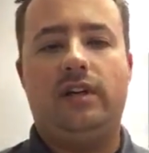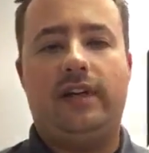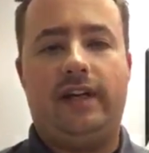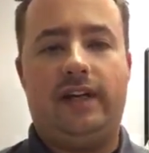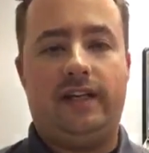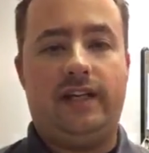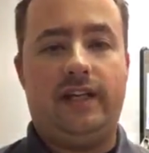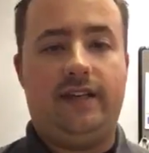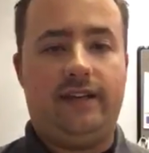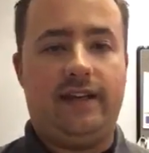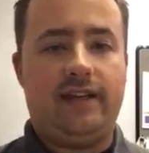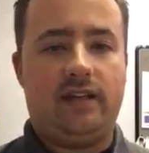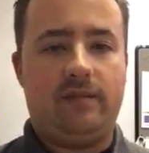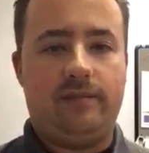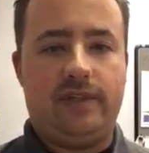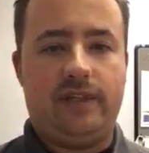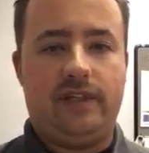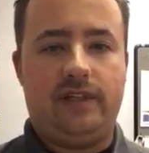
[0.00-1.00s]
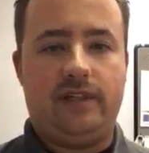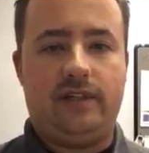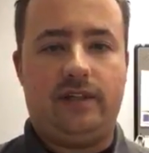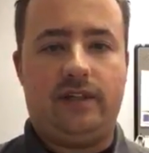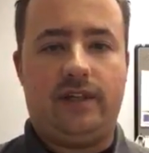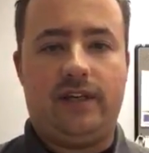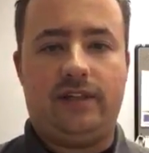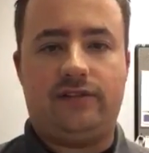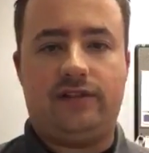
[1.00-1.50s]
And again, they can be
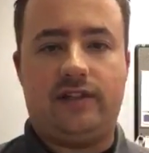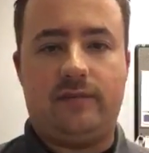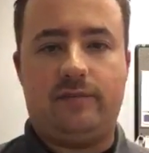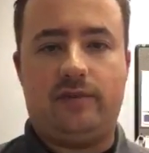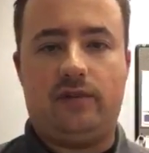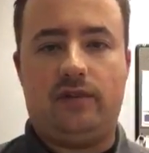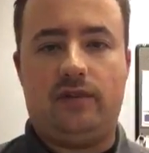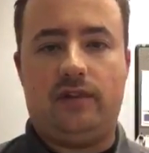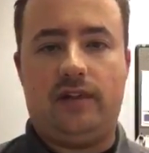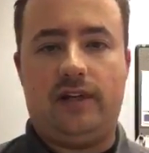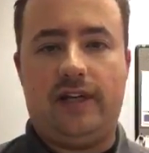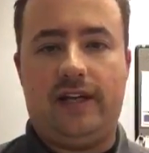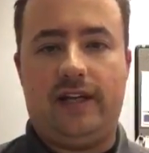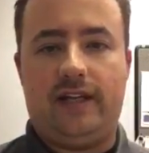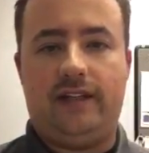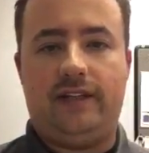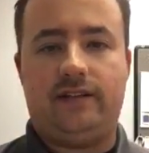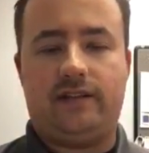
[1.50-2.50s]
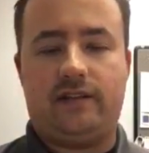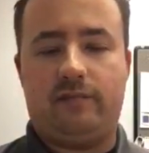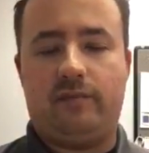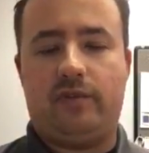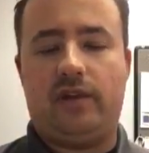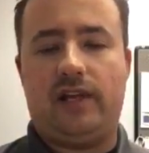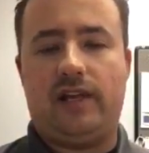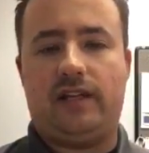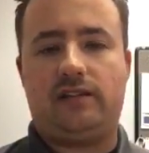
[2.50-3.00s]
as simple and as
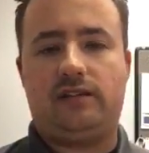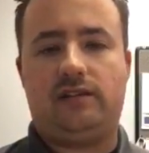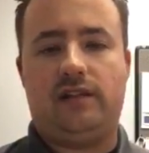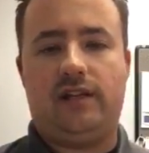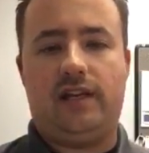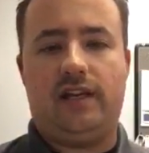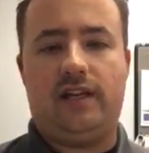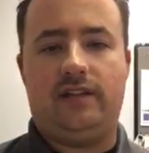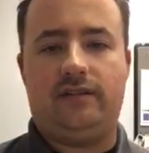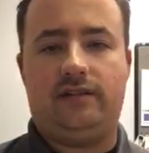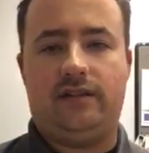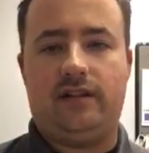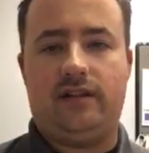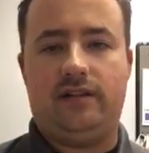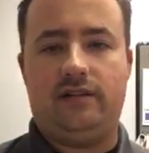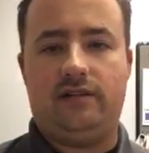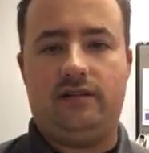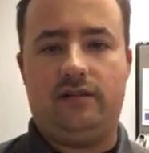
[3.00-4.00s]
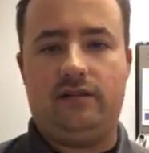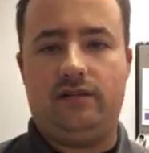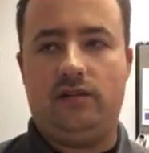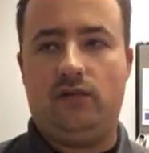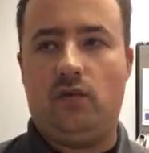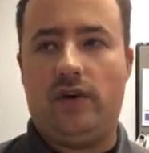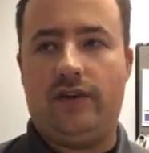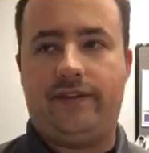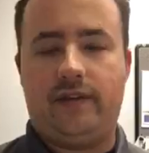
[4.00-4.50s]
complex as
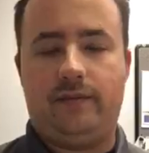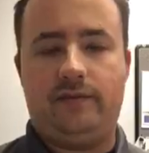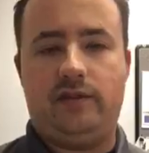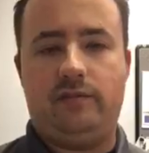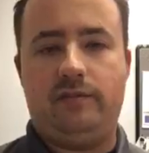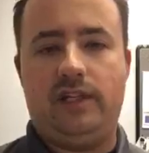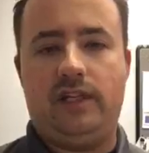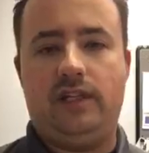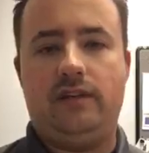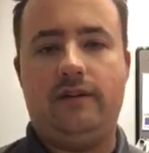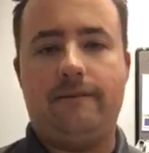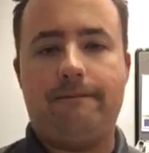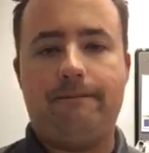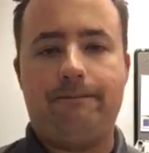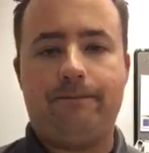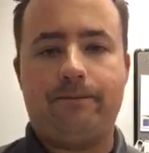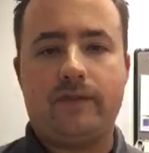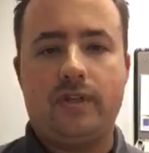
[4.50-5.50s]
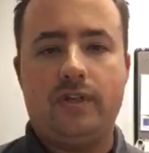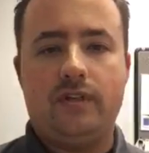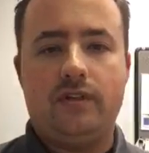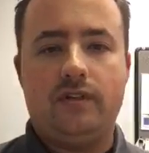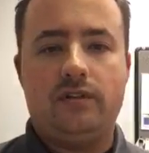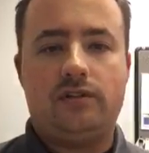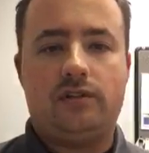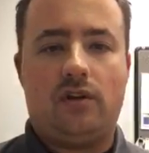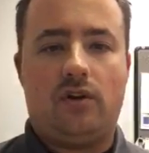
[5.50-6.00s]
you want them to be.
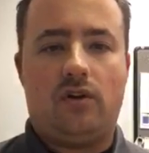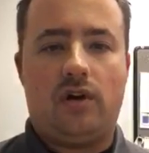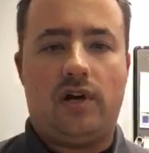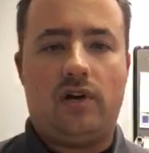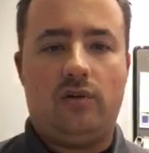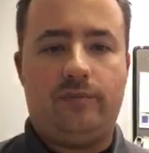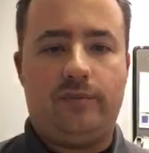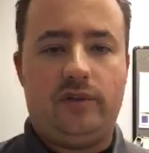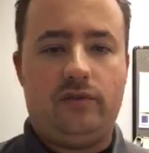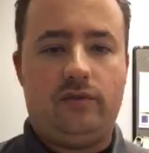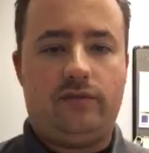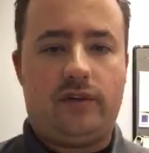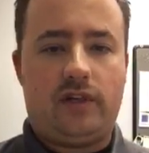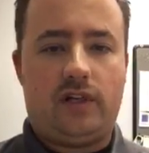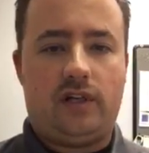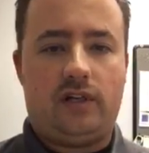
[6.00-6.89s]
So I hope you've